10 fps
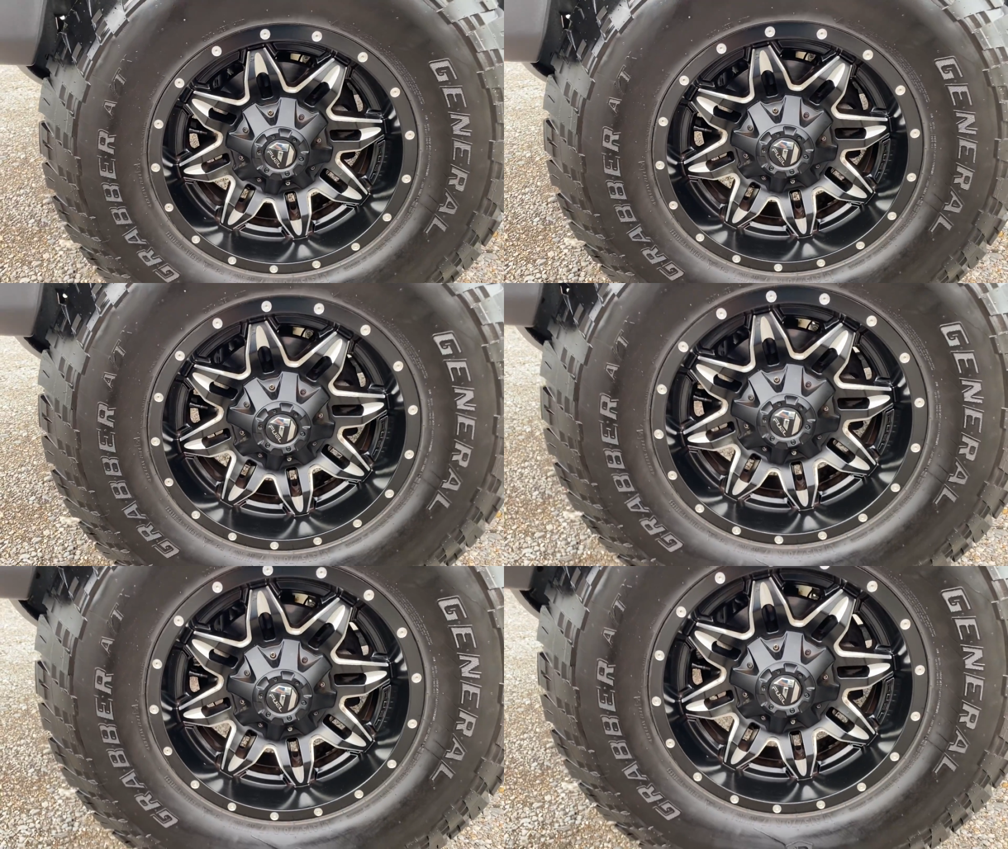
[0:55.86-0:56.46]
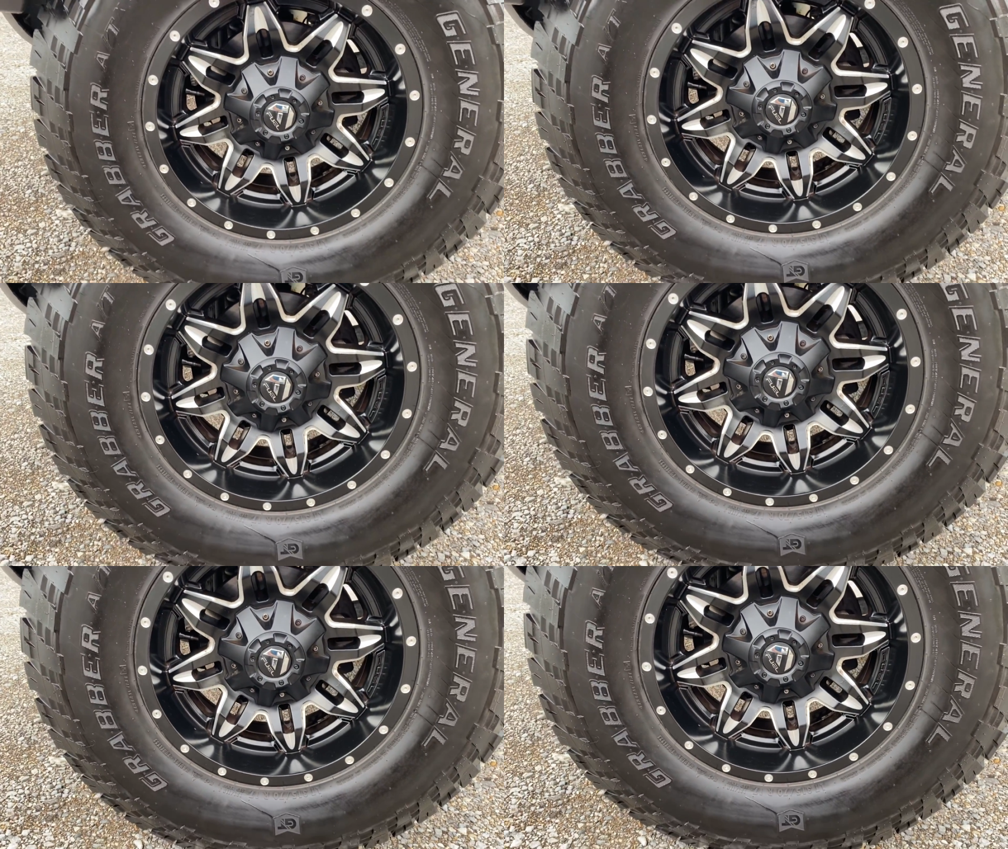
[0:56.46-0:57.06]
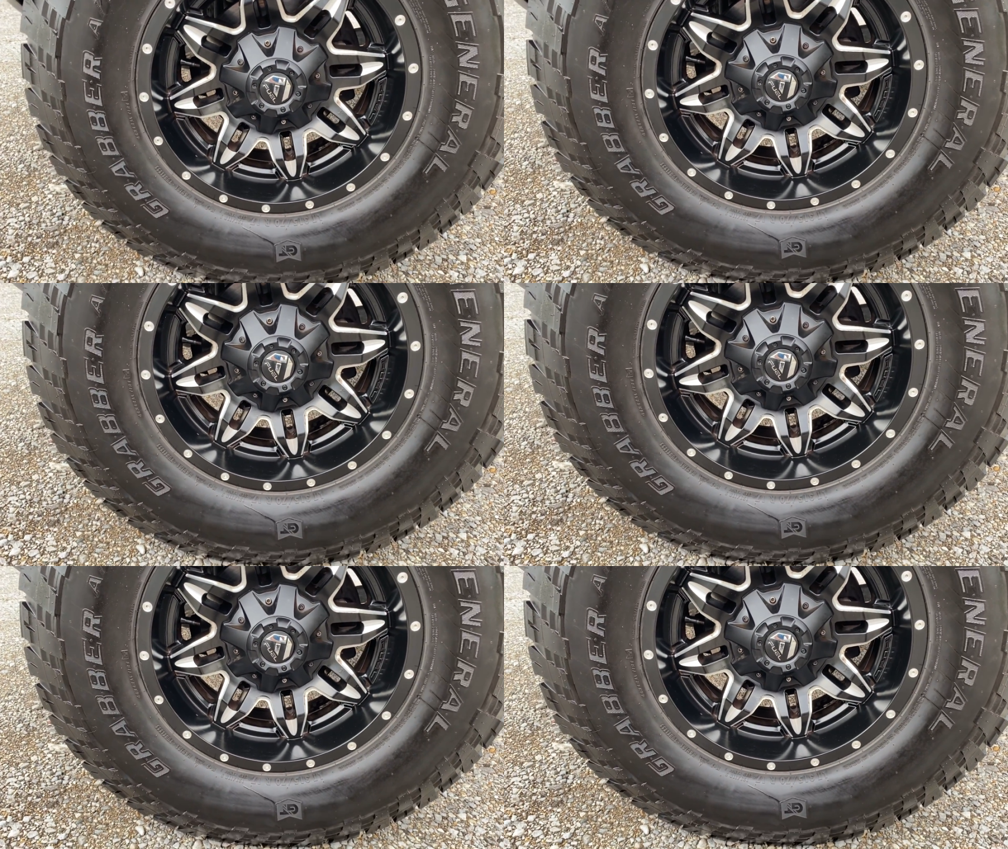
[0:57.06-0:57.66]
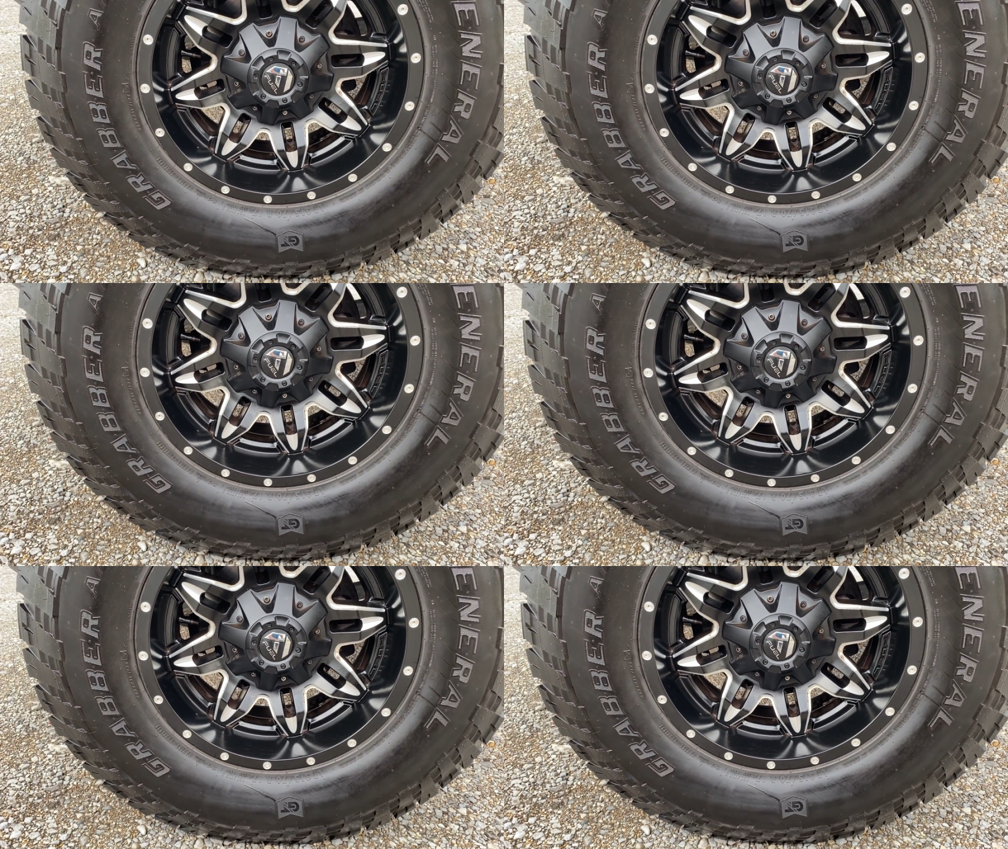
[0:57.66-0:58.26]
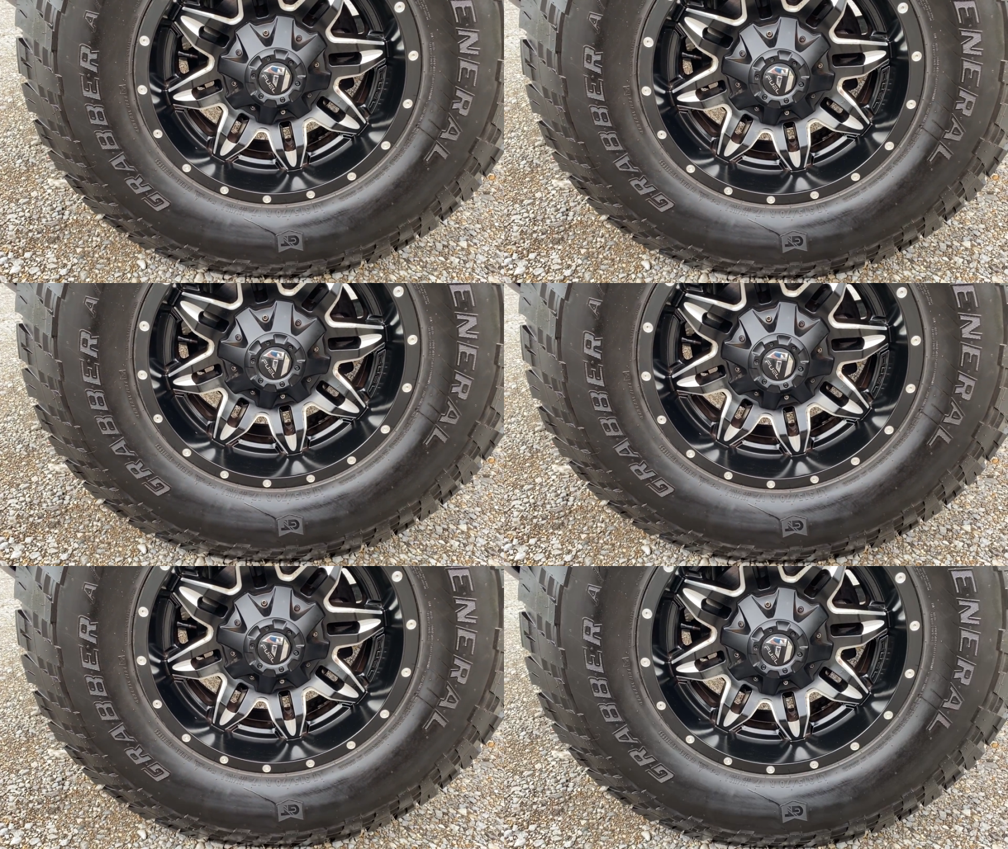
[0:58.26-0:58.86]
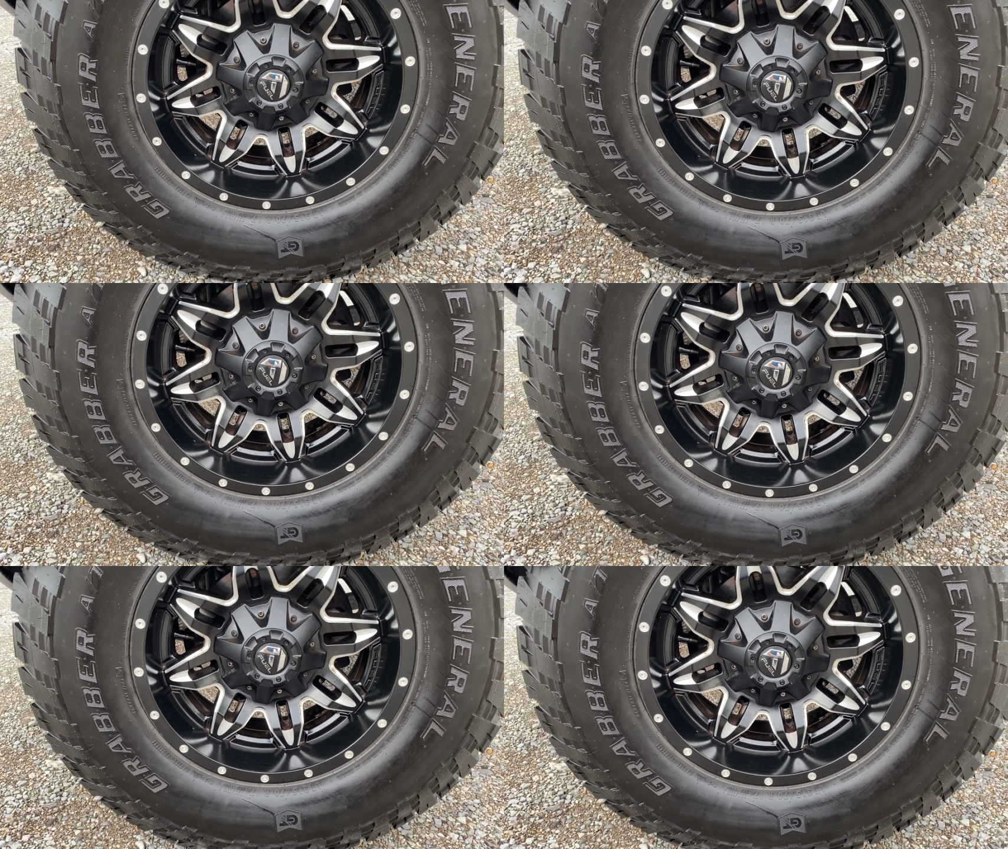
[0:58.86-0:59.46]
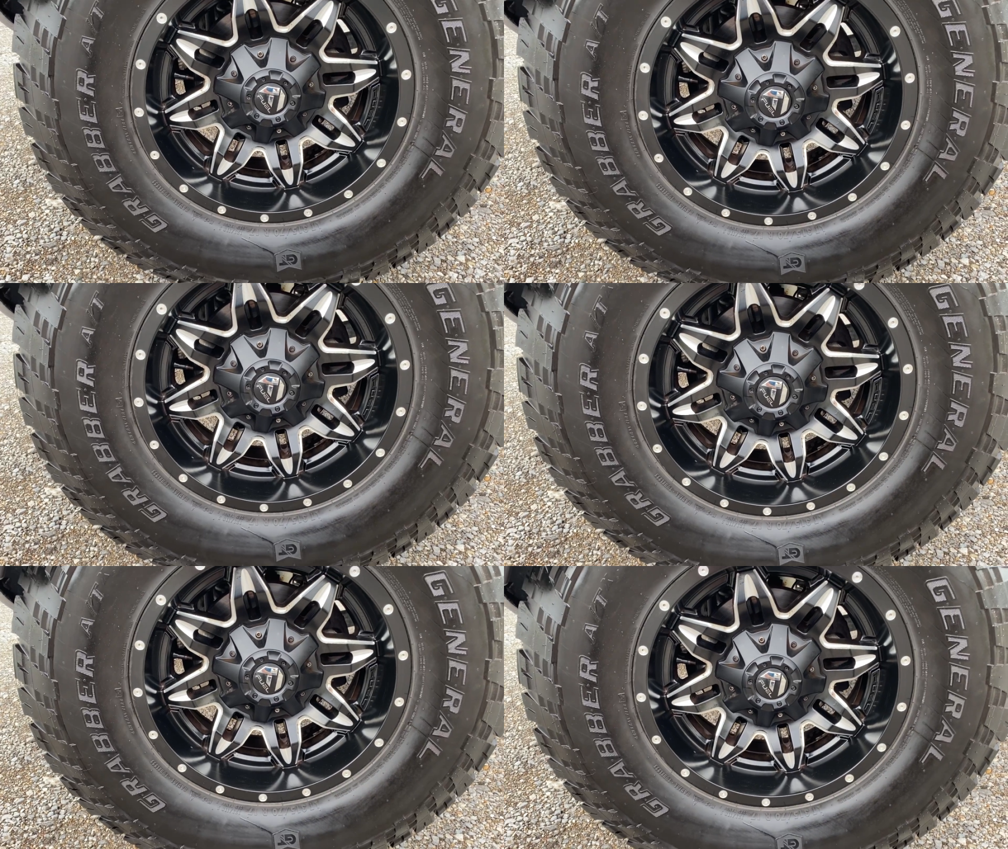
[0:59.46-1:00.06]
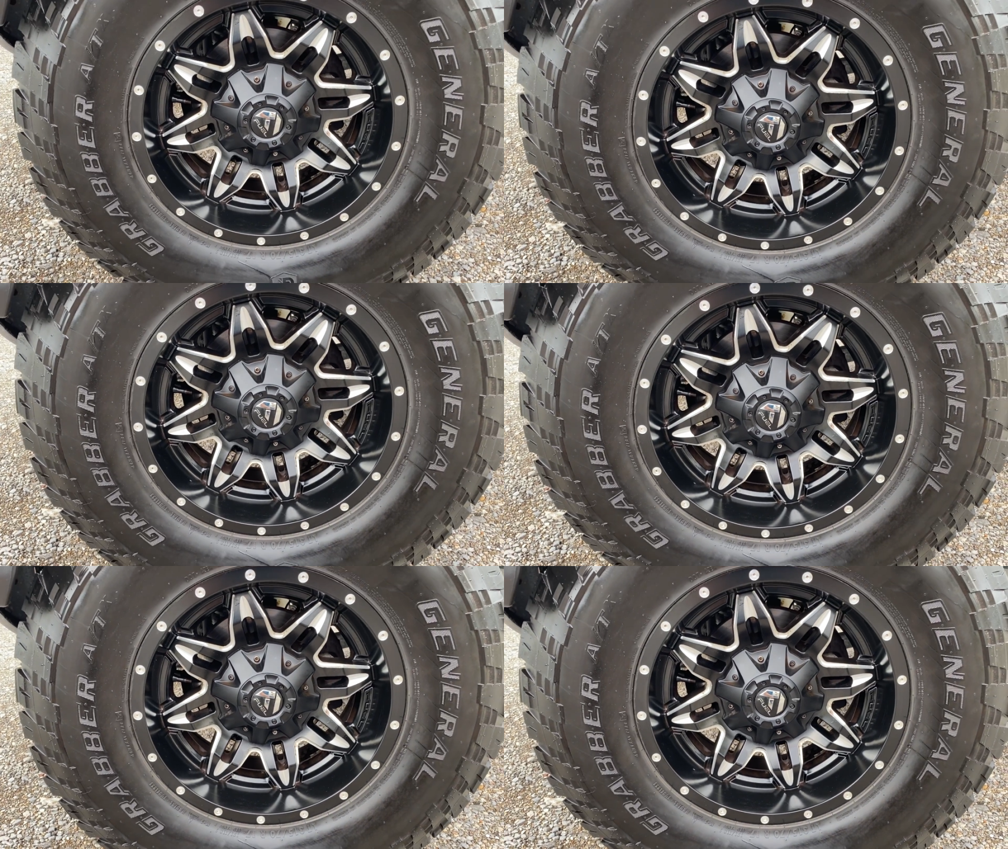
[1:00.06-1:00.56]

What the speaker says: [unreadable: no face in view]